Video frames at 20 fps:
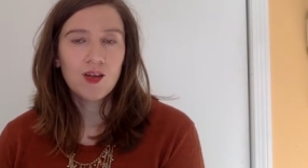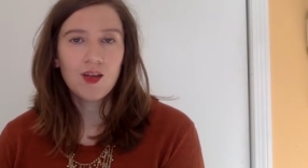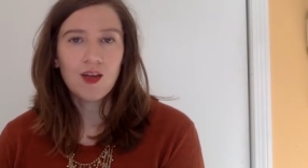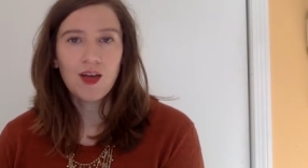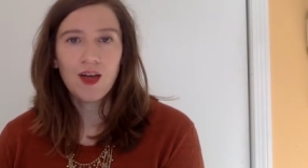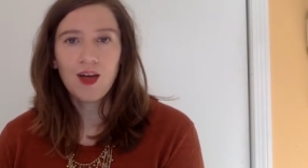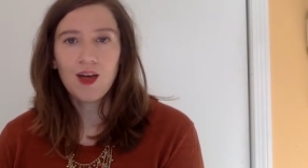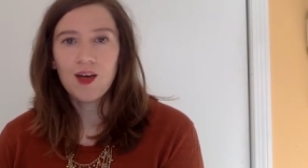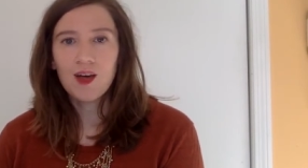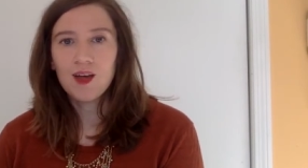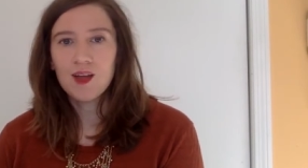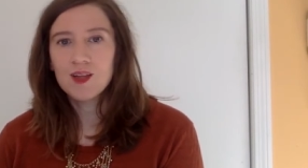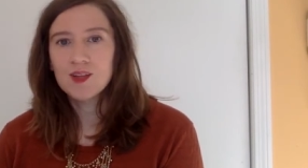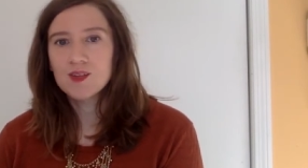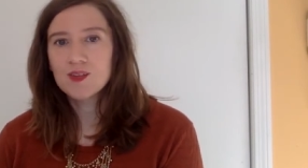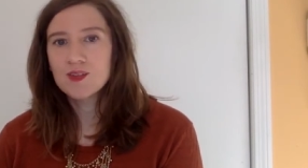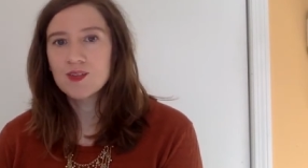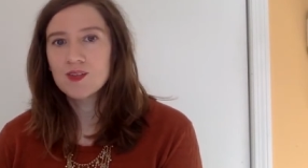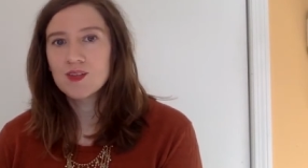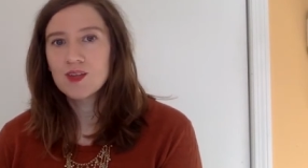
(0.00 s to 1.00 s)
And
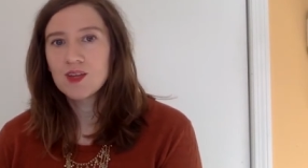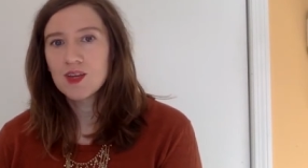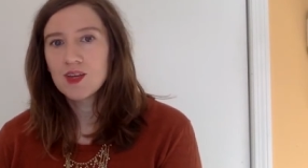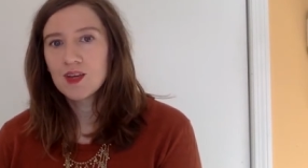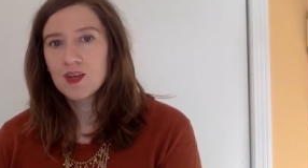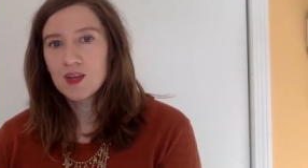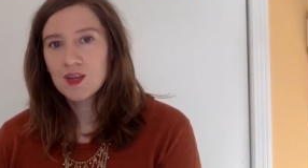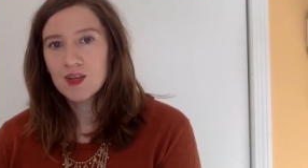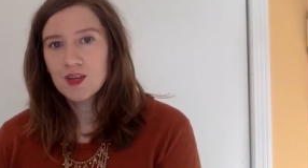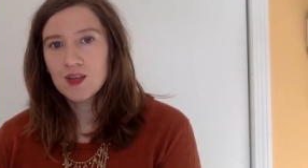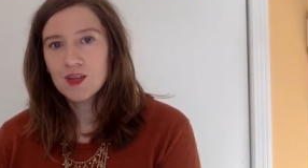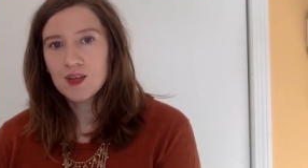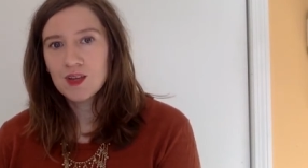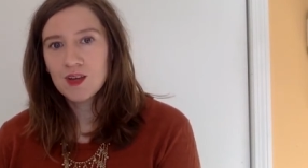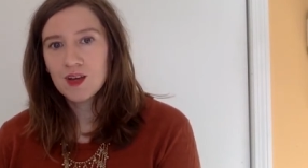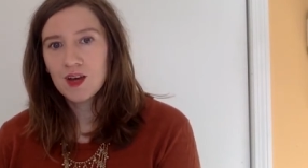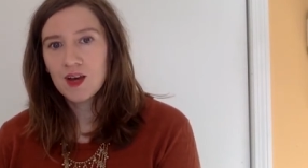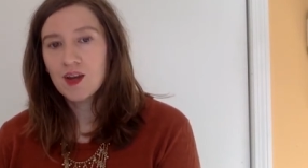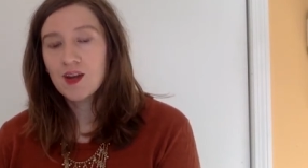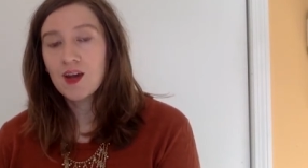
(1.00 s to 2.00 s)

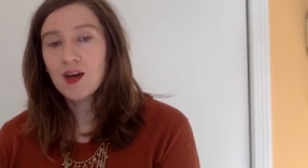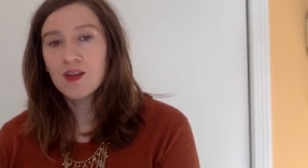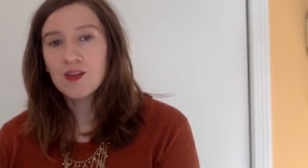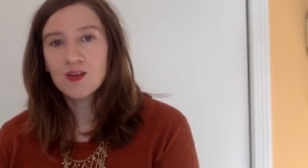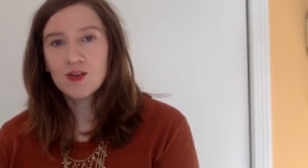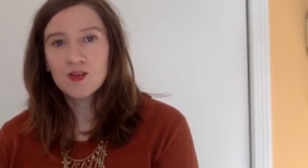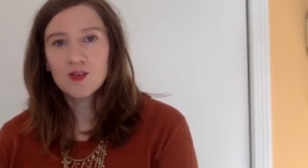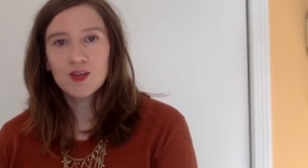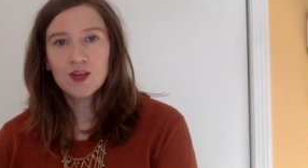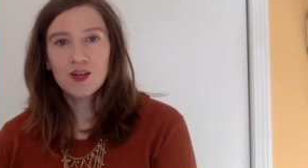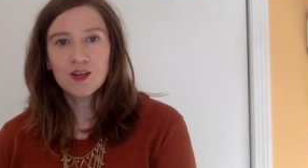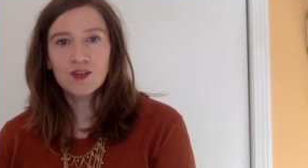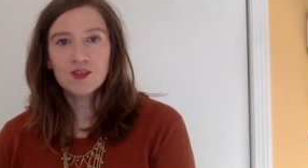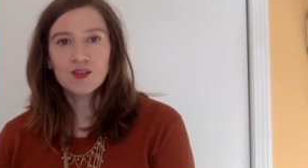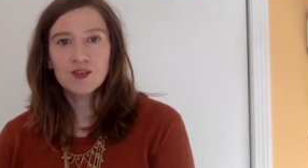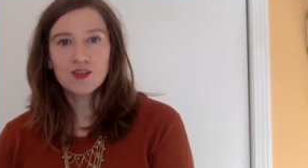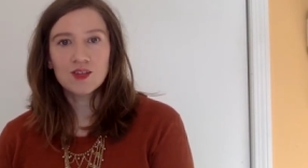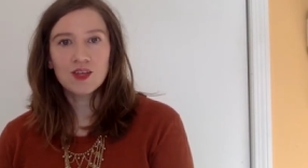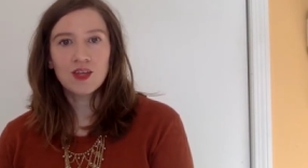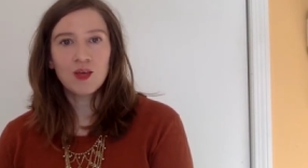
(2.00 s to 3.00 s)
another thing
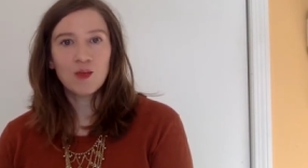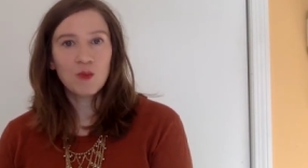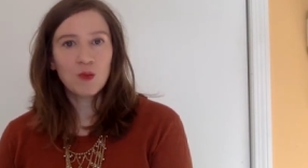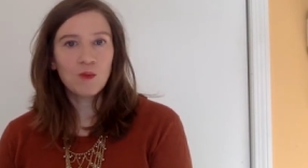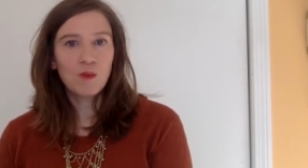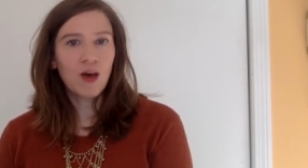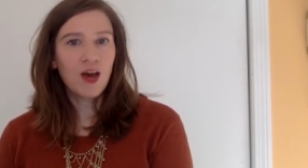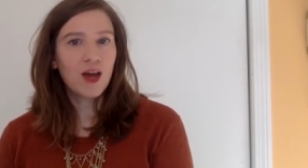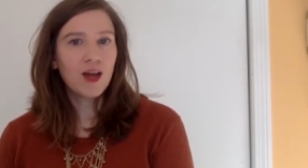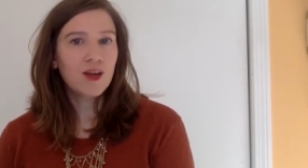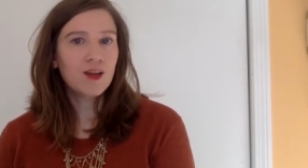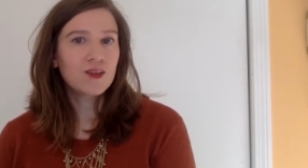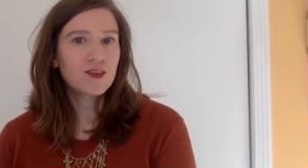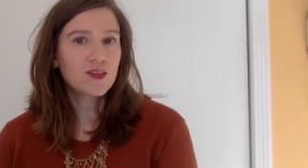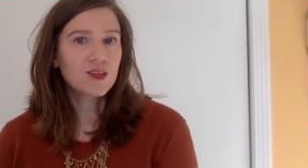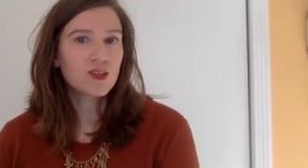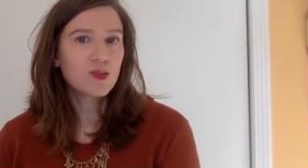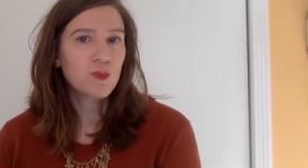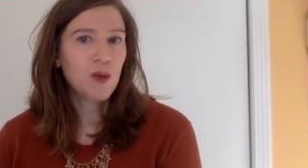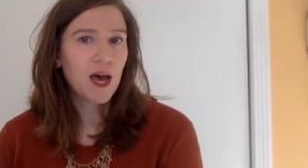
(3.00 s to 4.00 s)
to keep in mind is
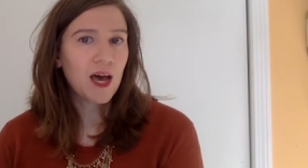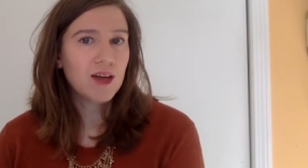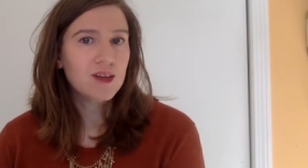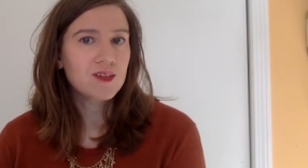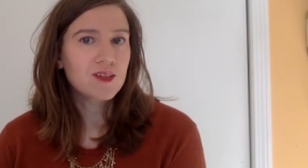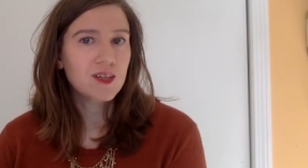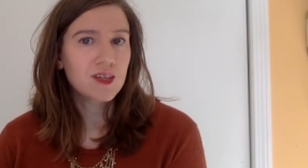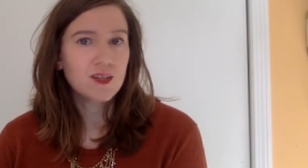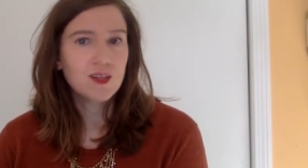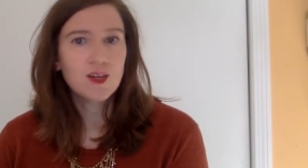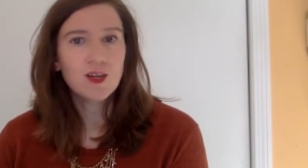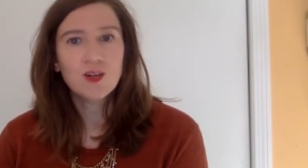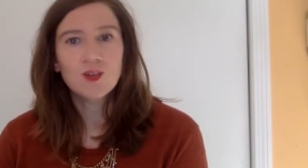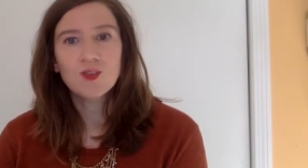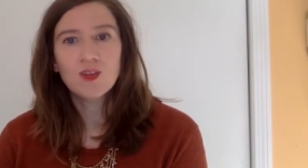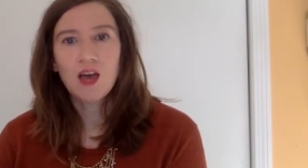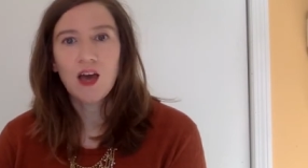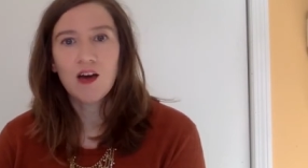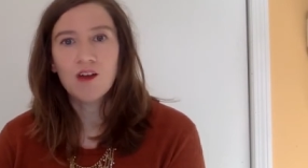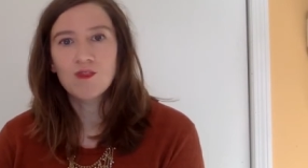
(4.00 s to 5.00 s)
these past 10 years
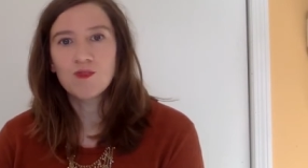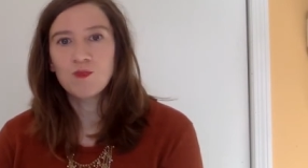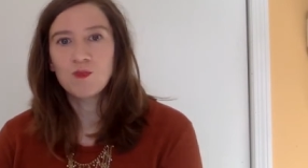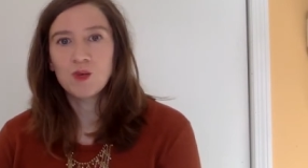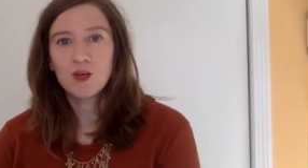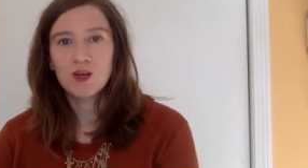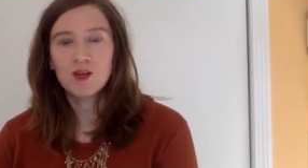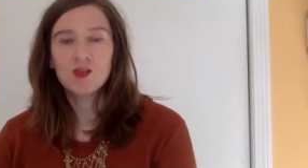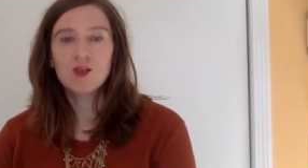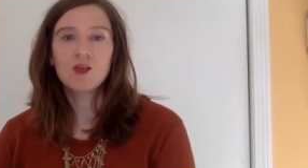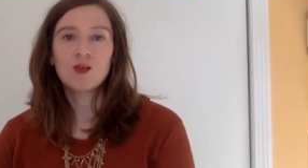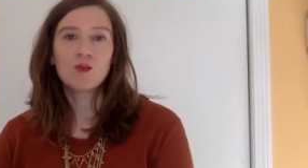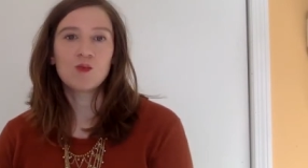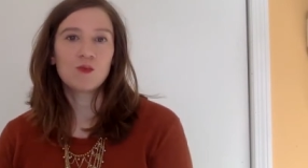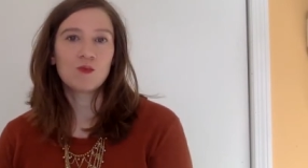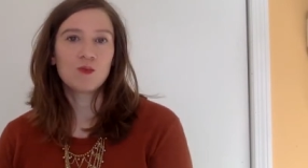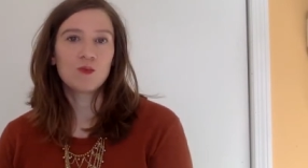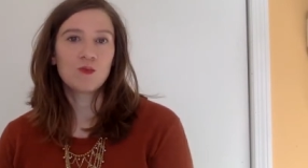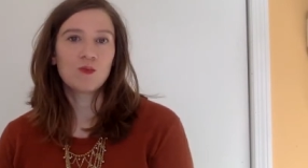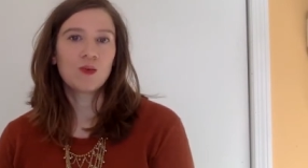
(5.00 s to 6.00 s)
have been a
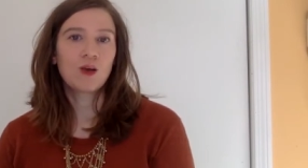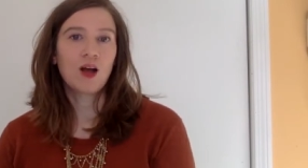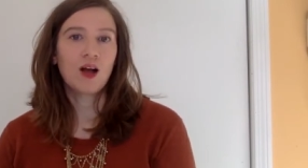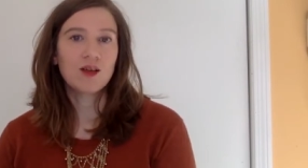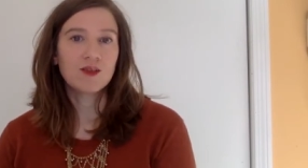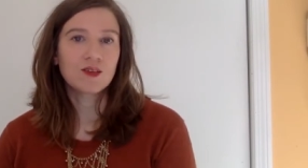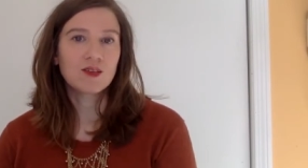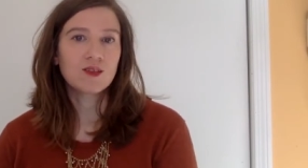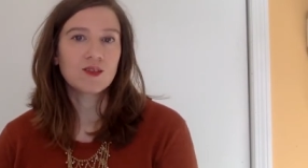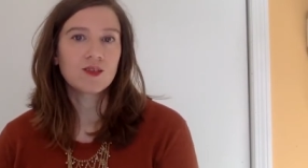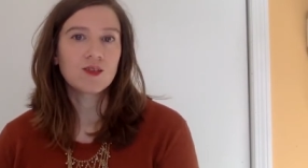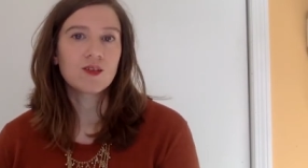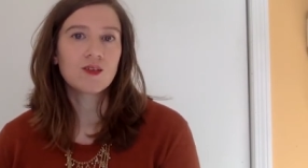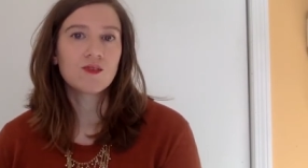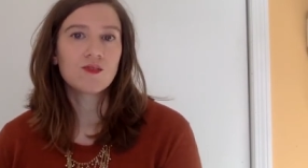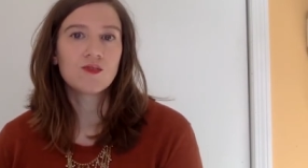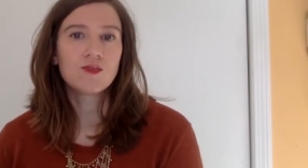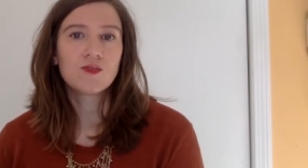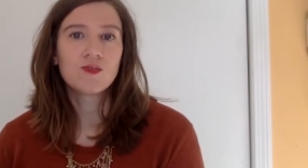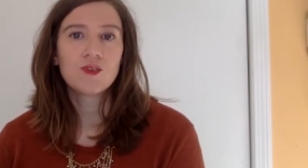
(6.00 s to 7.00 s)
process
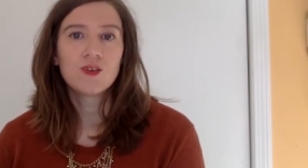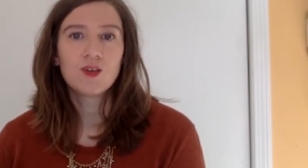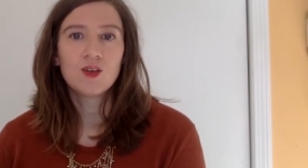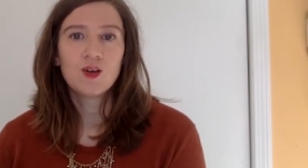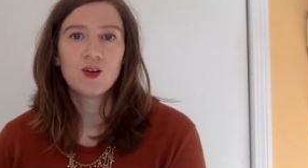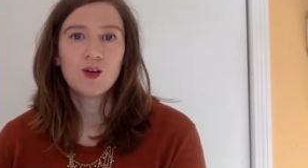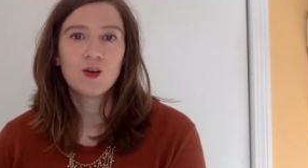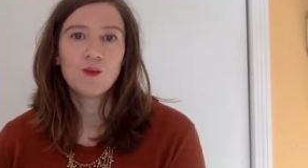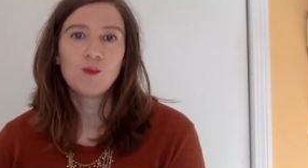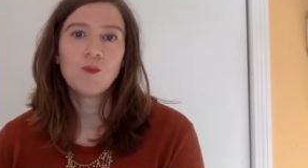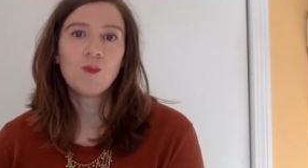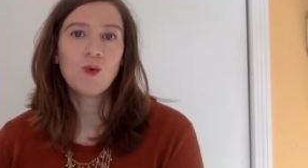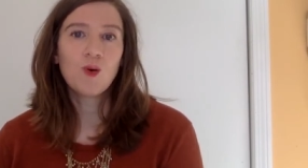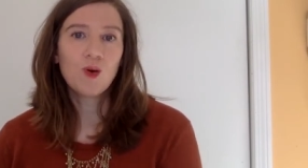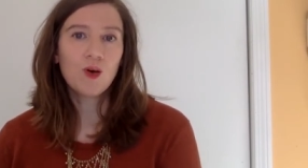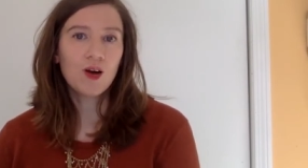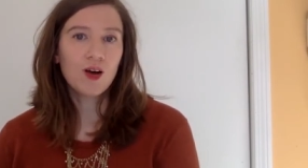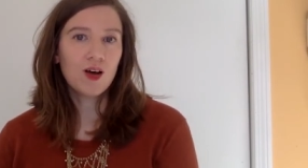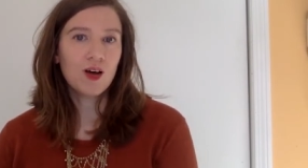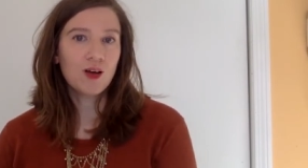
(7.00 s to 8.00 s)
of
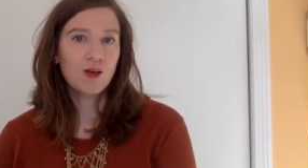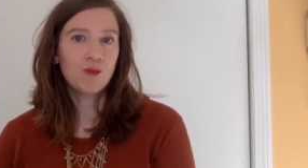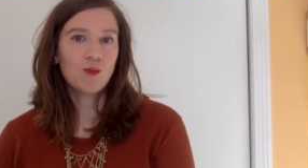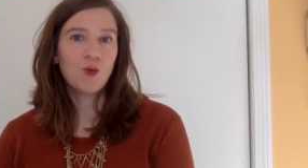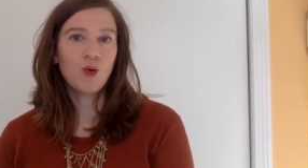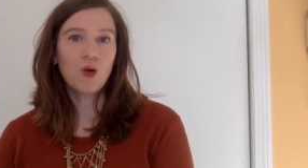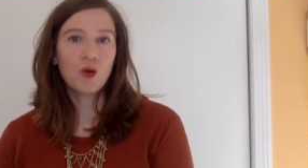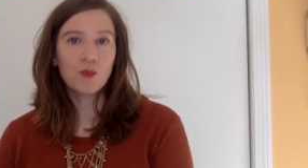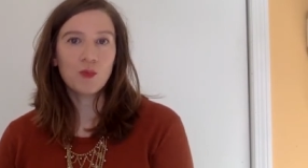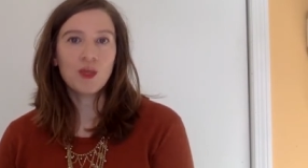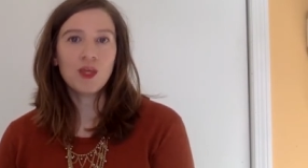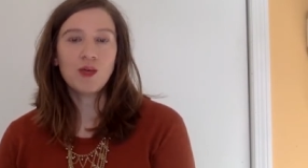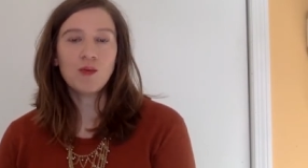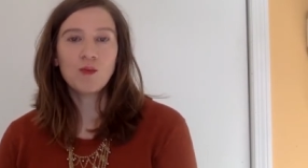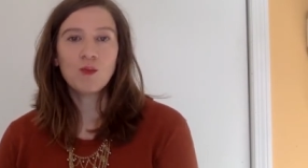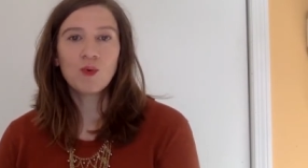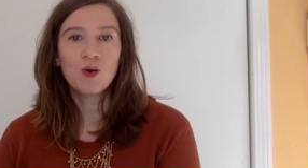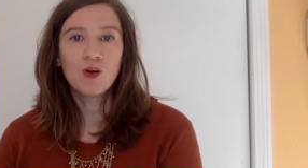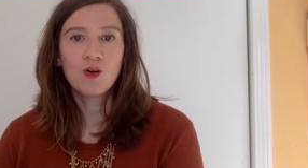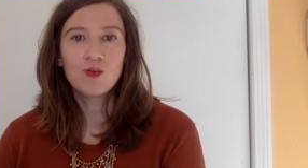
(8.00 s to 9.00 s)
more and more
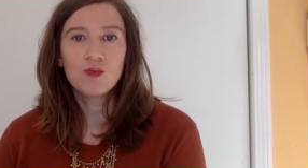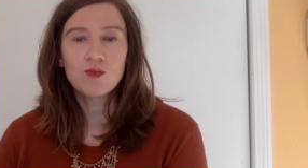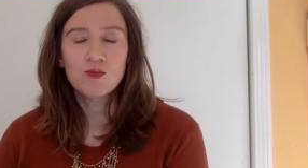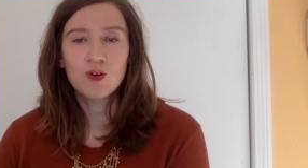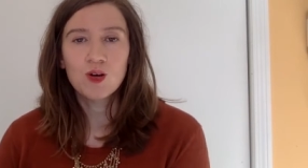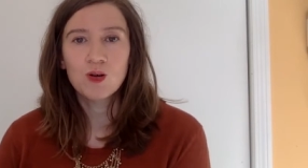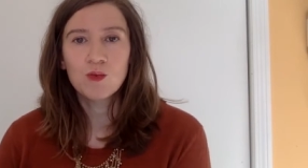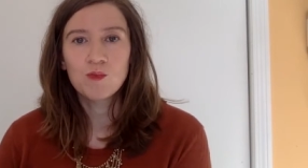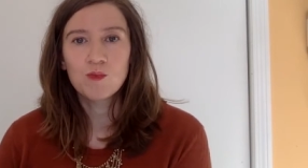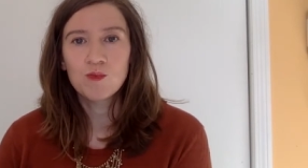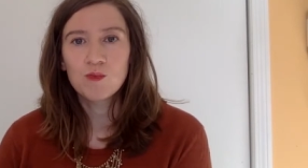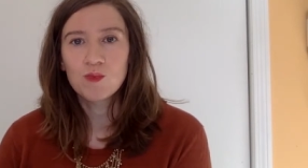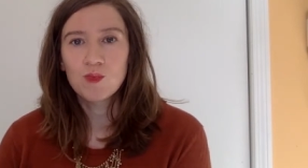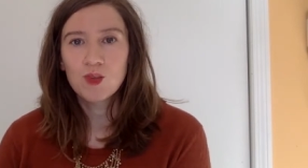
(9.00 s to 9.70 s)
people from